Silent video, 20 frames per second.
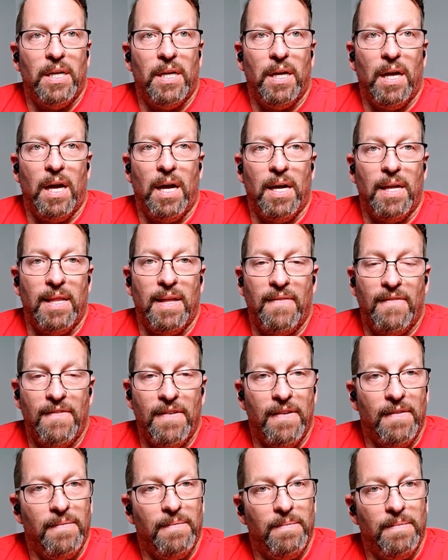They
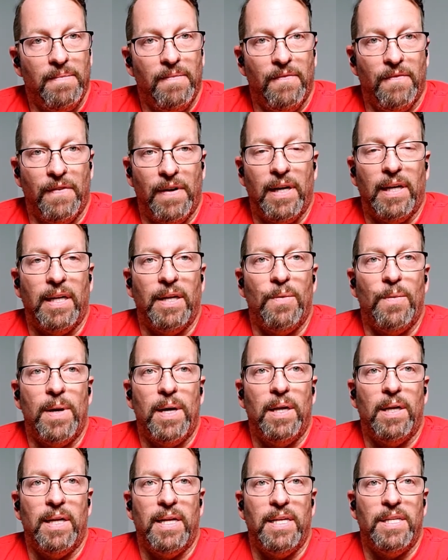fit fairly well
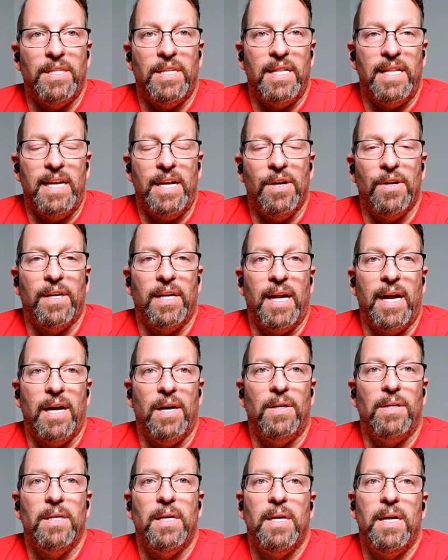into the ear canal,